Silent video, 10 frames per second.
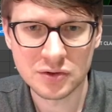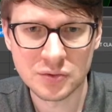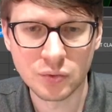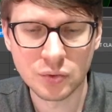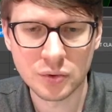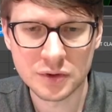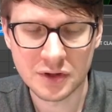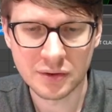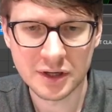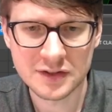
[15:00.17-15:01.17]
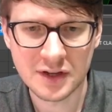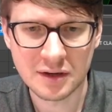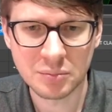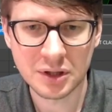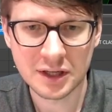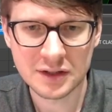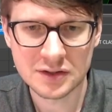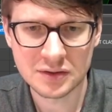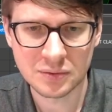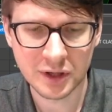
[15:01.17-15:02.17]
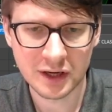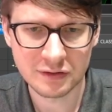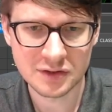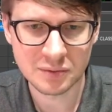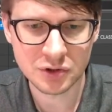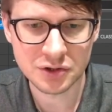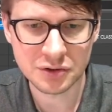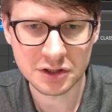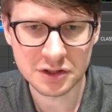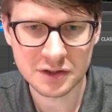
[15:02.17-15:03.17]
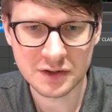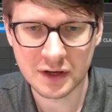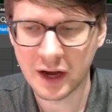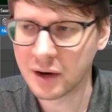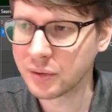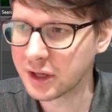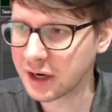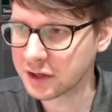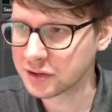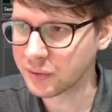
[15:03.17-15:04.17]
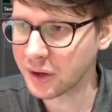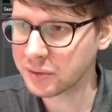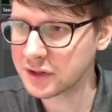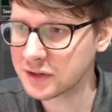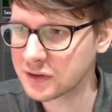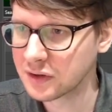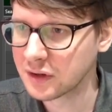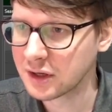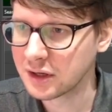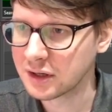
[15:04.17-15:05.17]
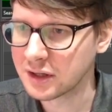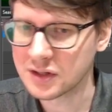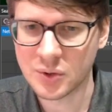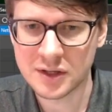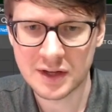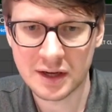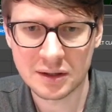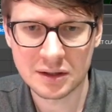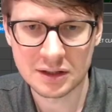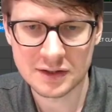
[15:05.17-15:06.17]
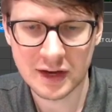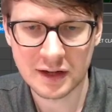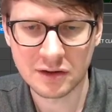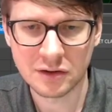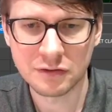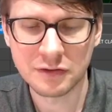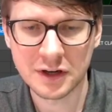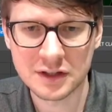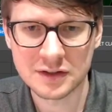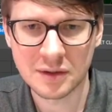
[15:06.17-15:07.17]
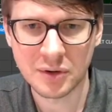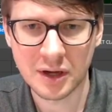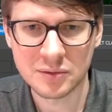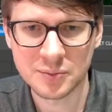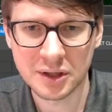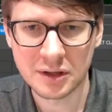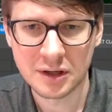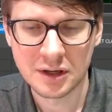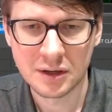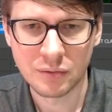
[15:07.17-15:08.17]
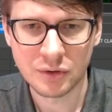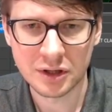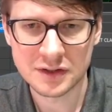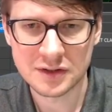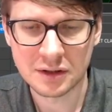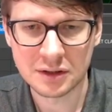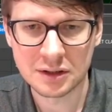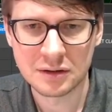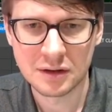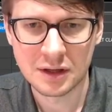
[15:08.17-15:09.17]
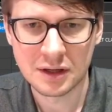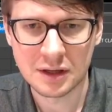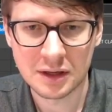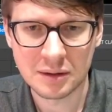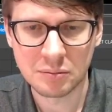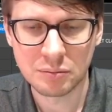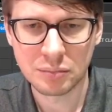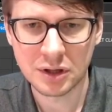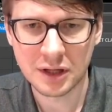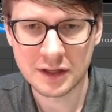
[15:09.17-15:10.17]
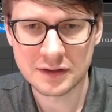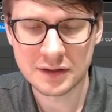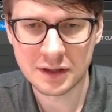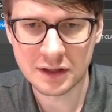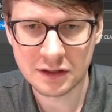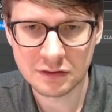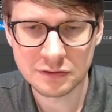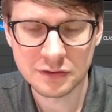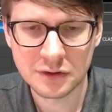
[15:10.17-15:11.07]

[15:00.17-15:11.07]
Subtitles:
rules already set in place, we have some restrictions on how we can actually route this. That's why it's acting a little funky sometimes, but realistically, plenty of